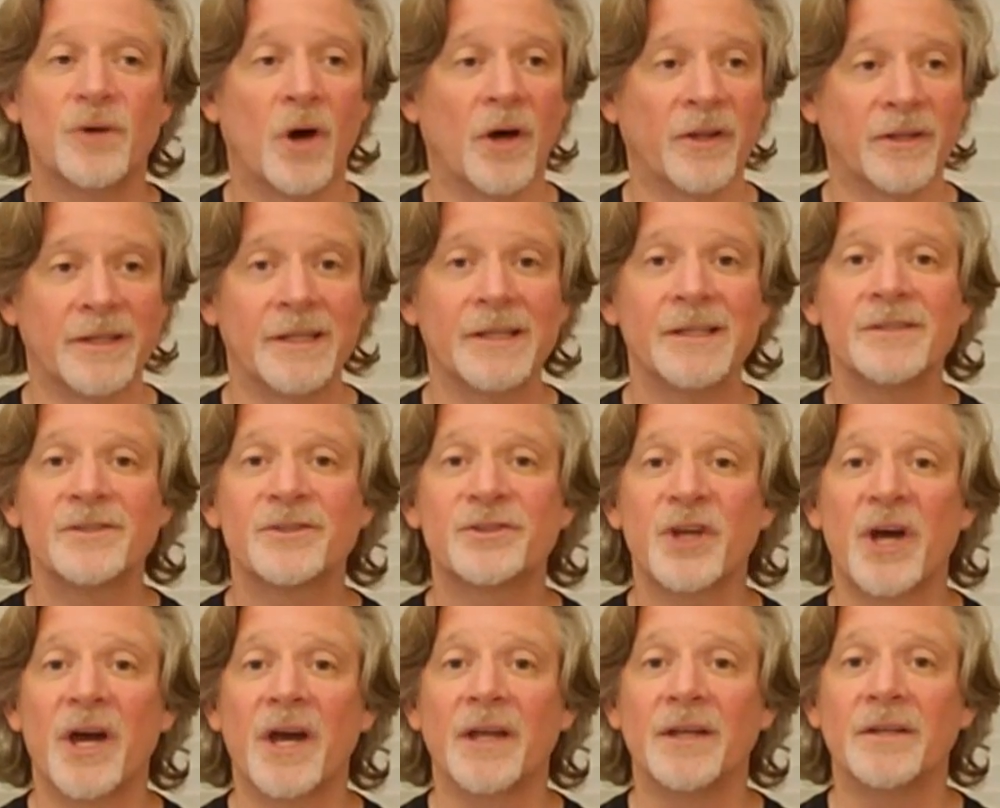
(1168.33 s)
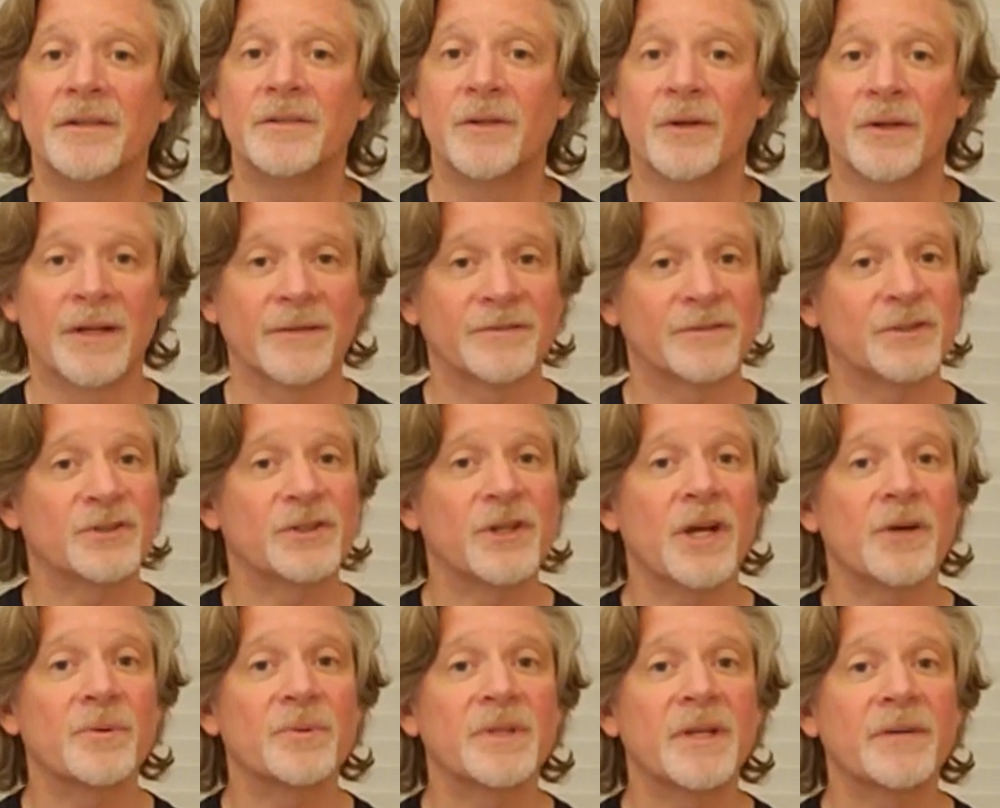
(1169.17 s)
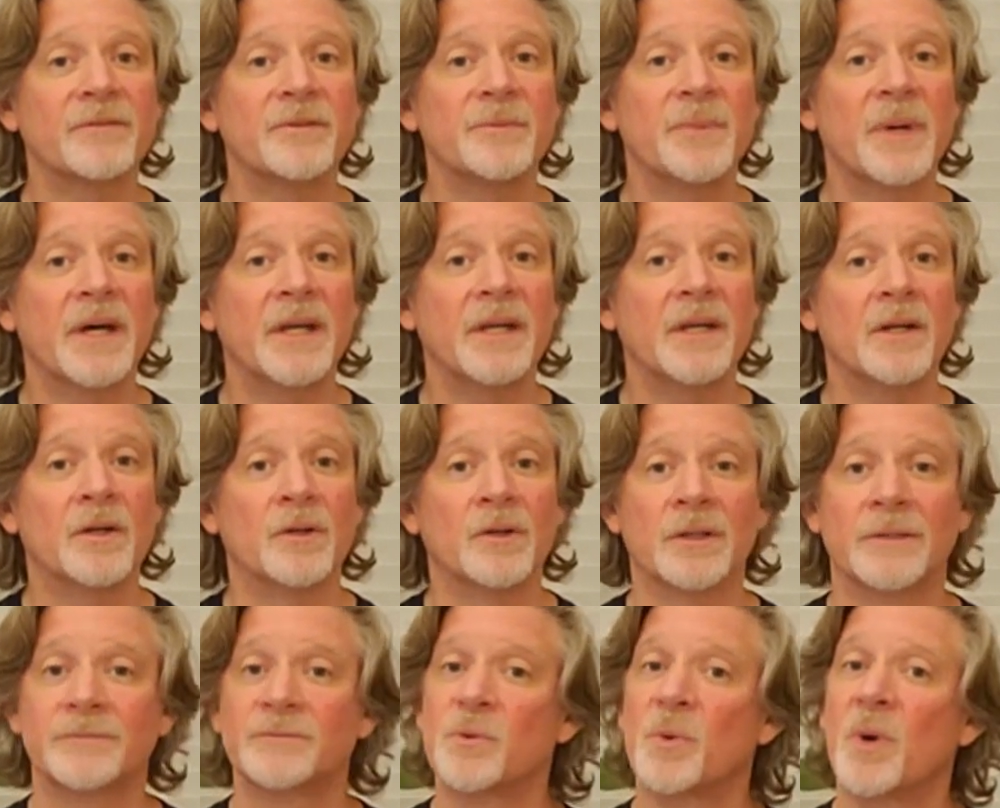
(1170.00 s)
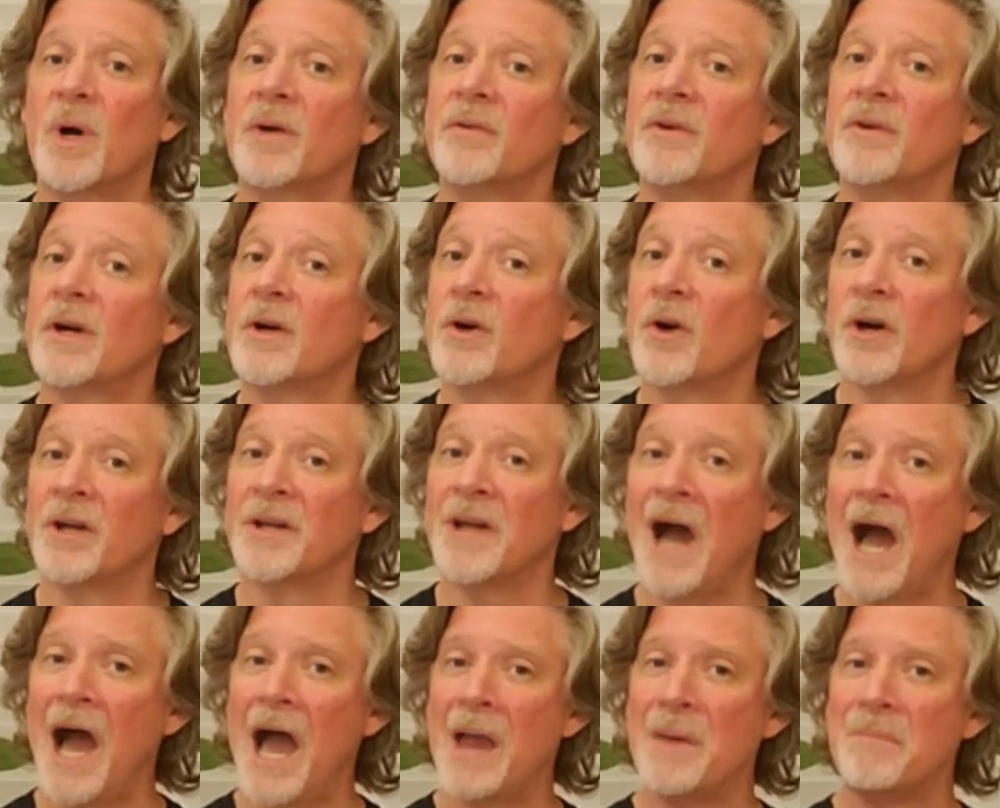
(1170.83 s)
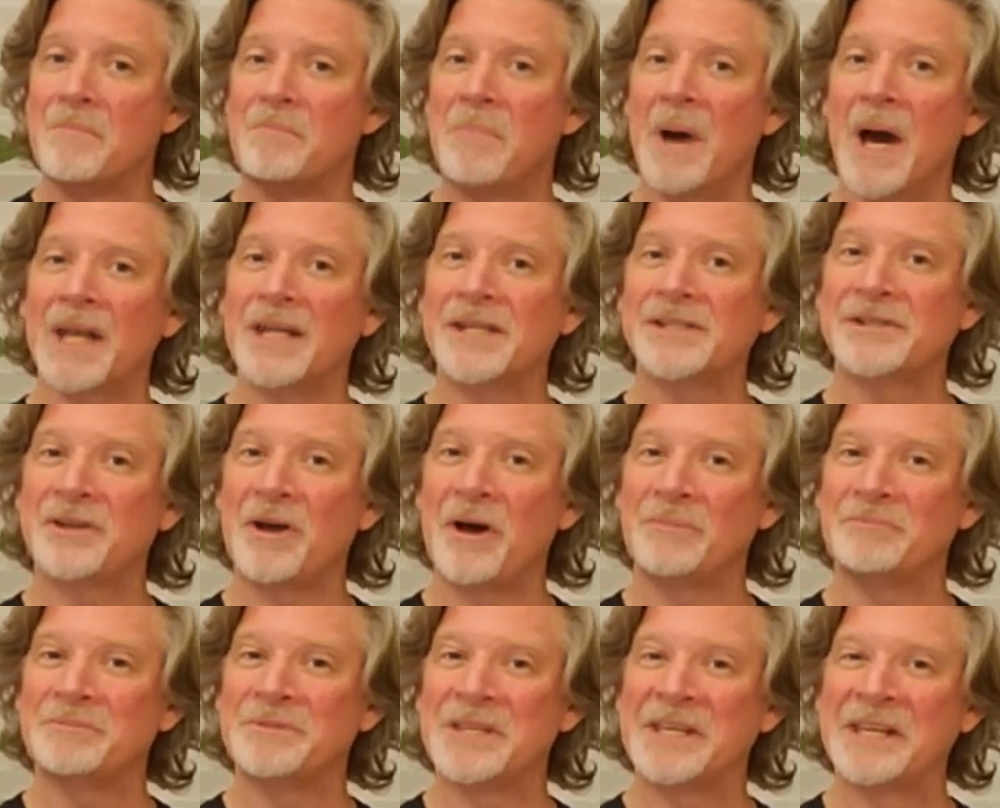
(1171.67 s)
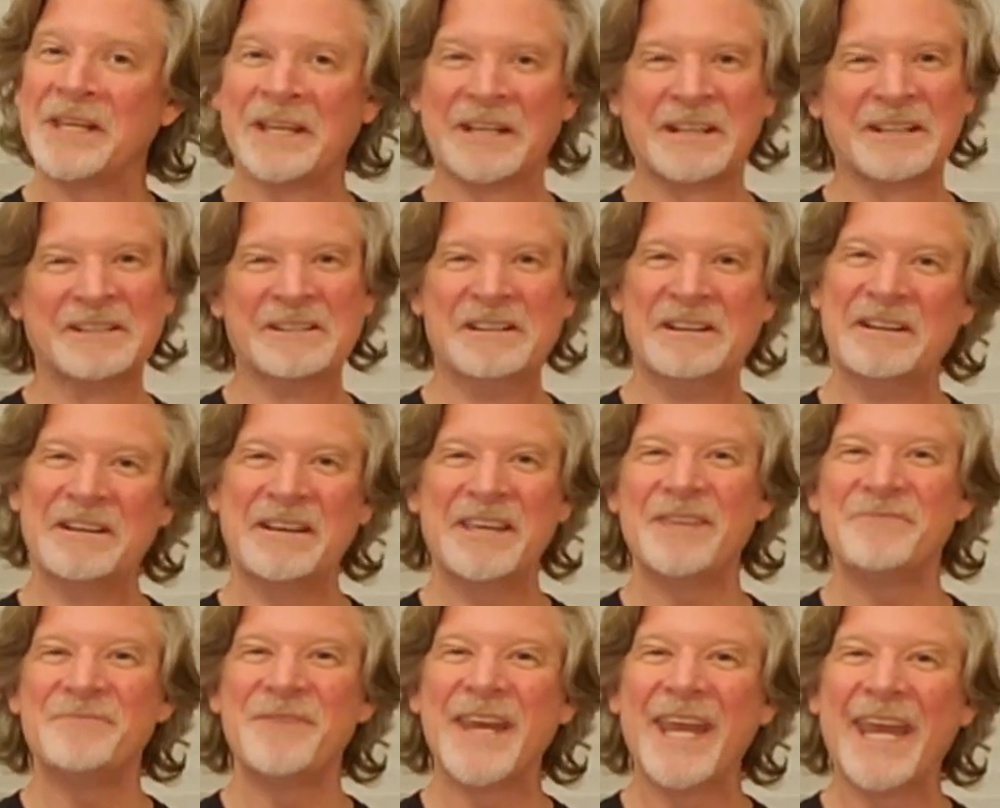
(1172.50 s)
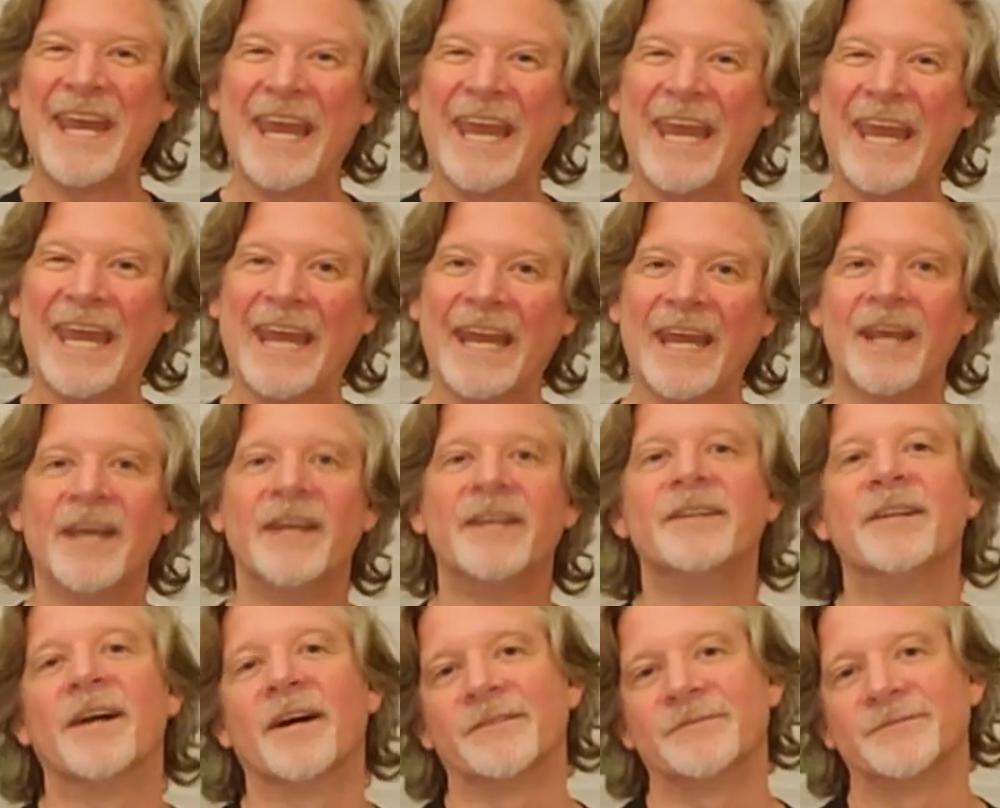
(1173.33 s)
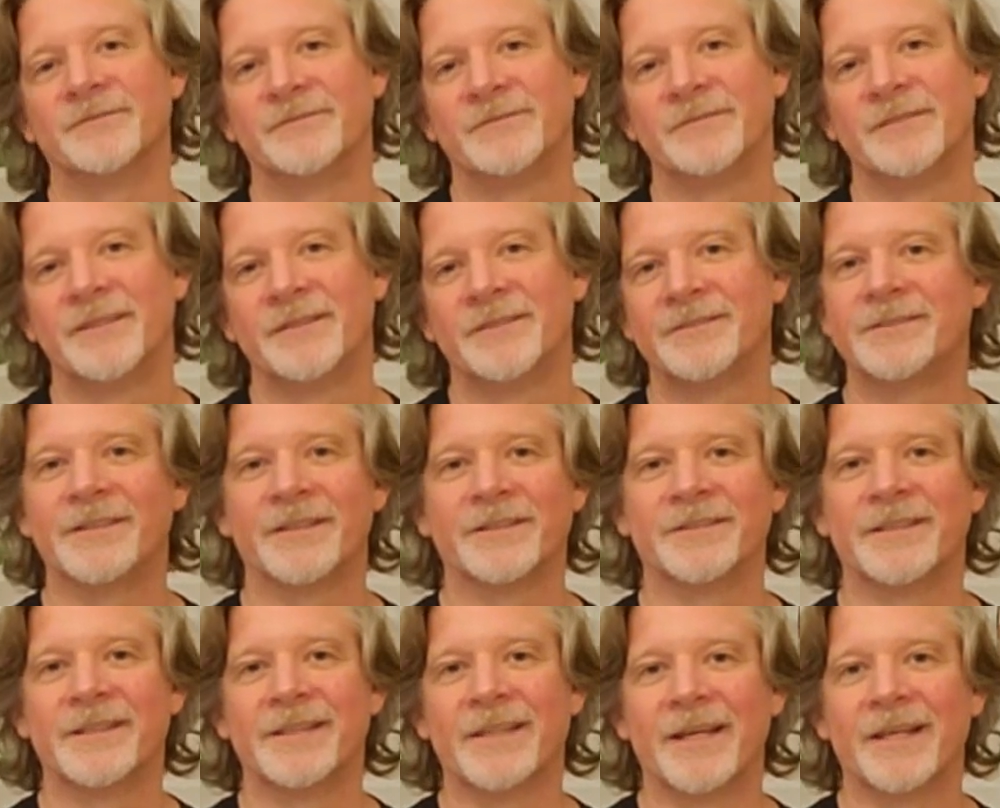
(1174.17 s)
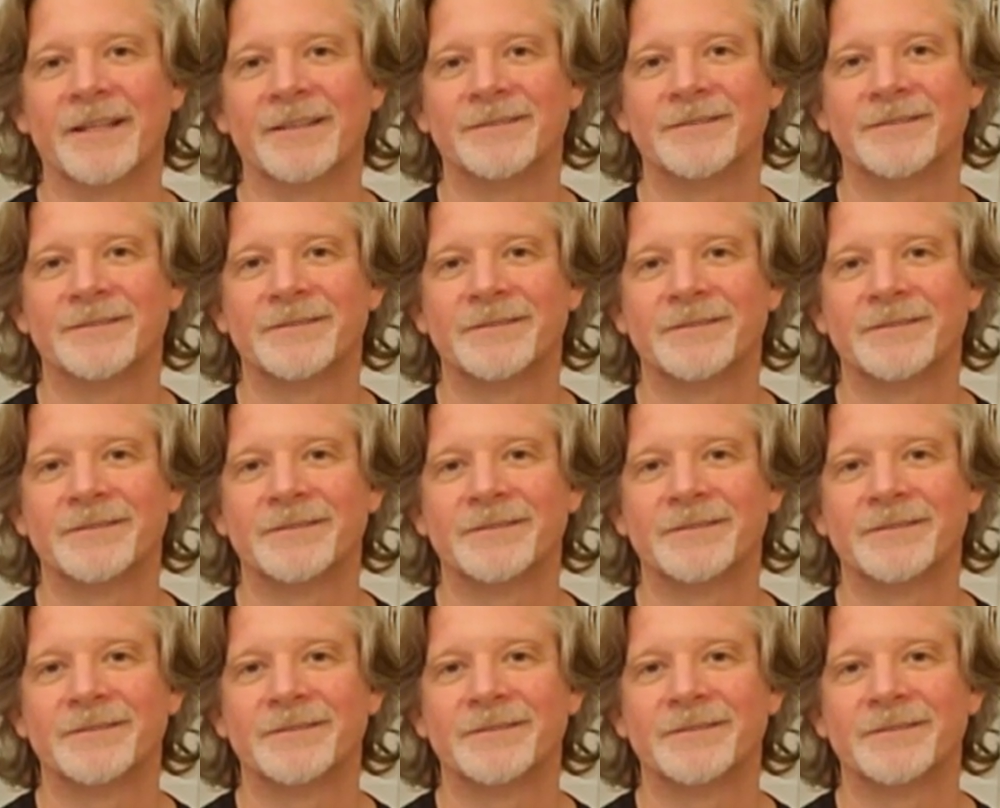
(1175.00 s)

on the inside. Don't have to share it with everybody. You don't have to walk around going, I'm body sculpting. Look at me. No, don't need that.